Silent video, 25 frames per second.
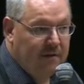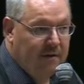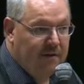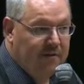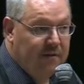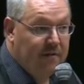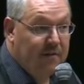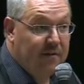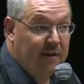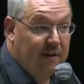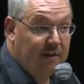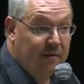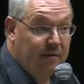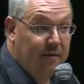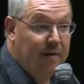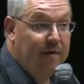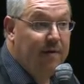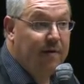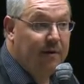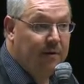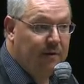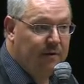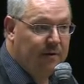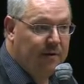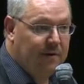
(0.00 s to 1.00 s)
So that's
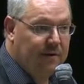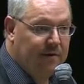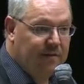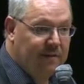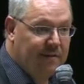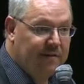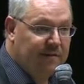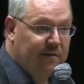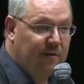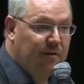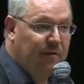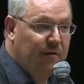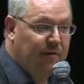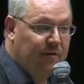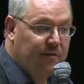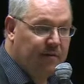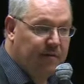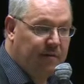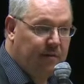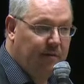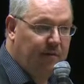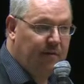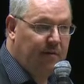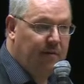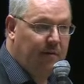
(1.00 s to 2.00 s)
very good. That's a
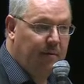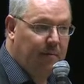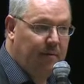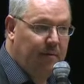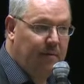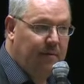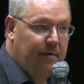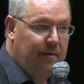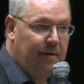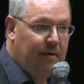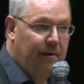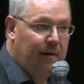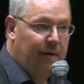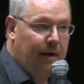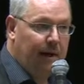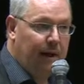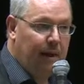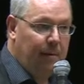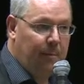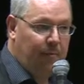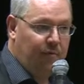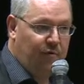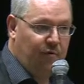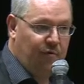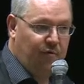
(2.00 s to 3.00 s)
considerable
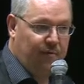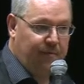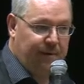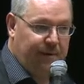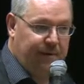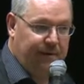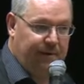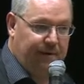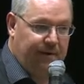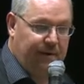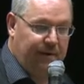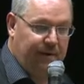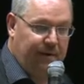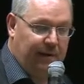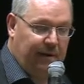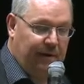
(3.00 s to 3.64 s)
improvement.